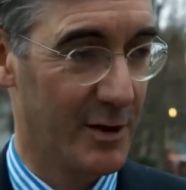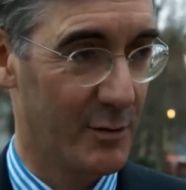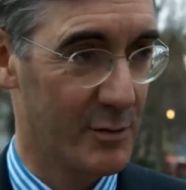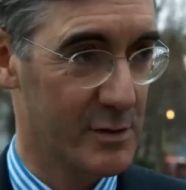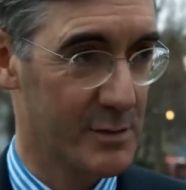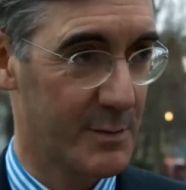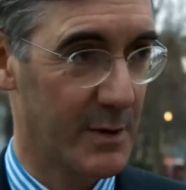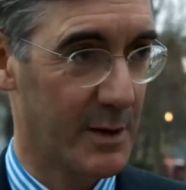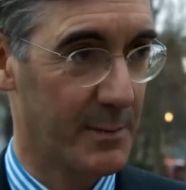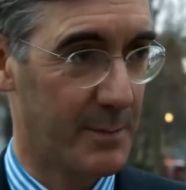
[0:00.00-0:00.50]

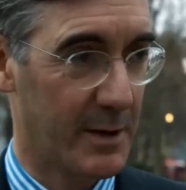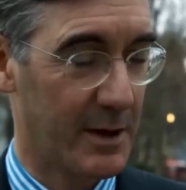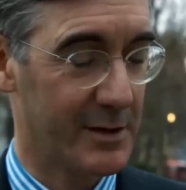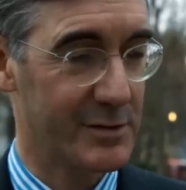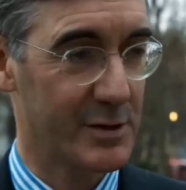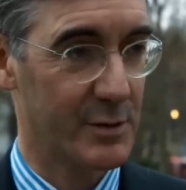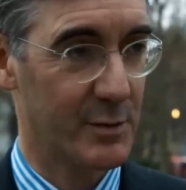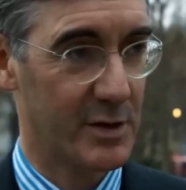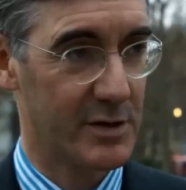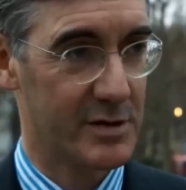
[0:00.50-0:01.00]
was being
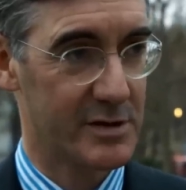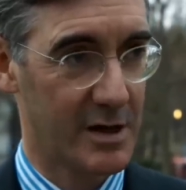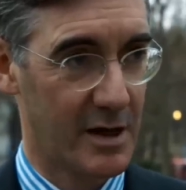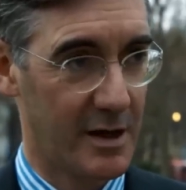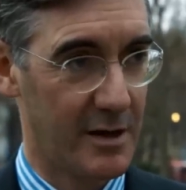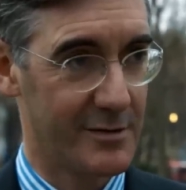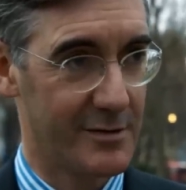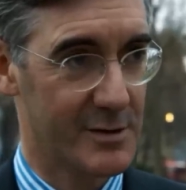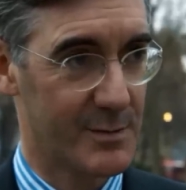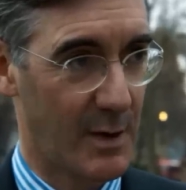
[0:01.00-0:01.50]
pelted with
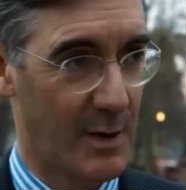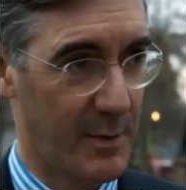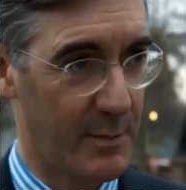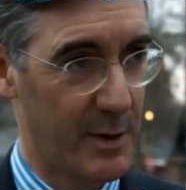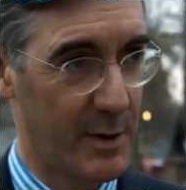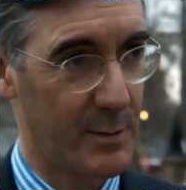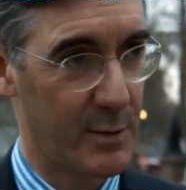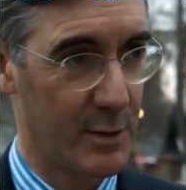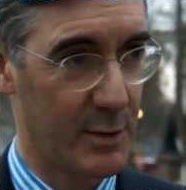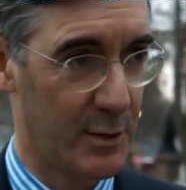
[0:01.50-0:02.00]
stones by
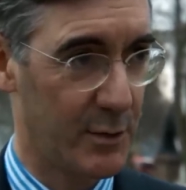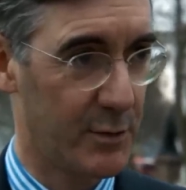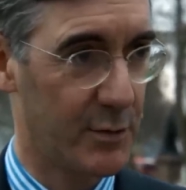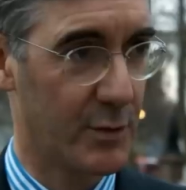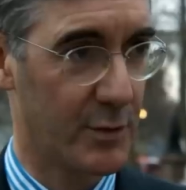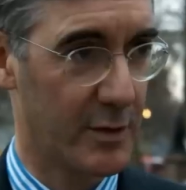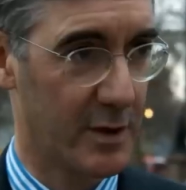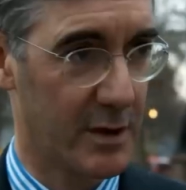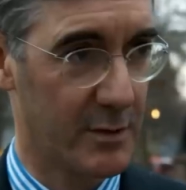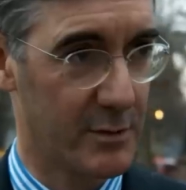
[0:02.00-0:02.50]
people who
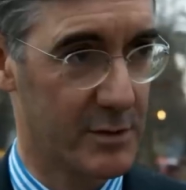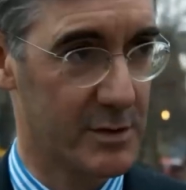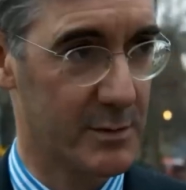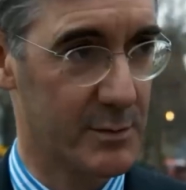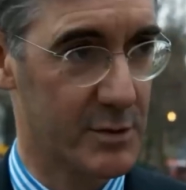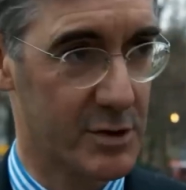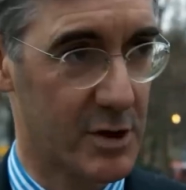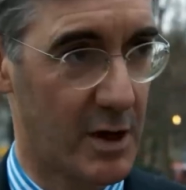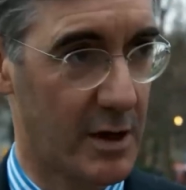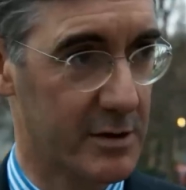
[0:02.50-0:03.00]
thought he was
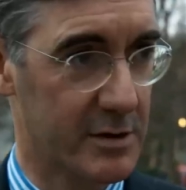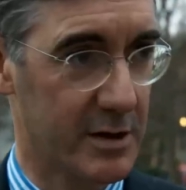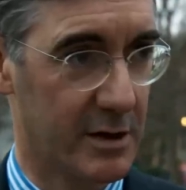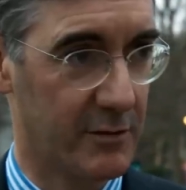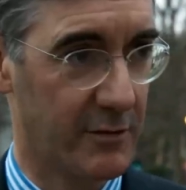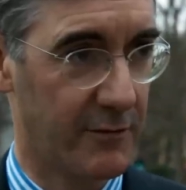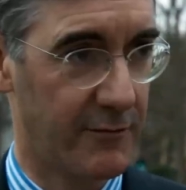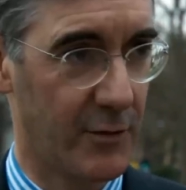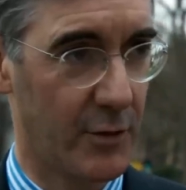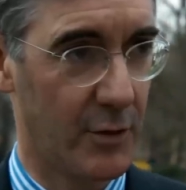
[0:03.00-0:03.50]

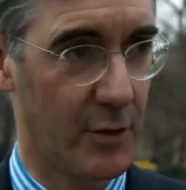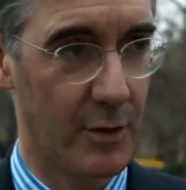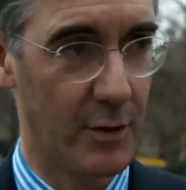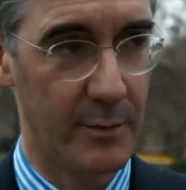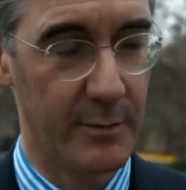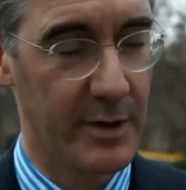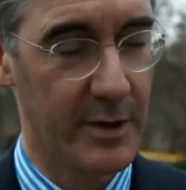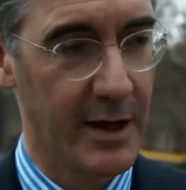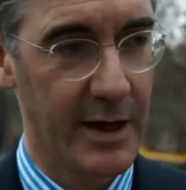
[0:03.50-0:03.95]
obstructing reform.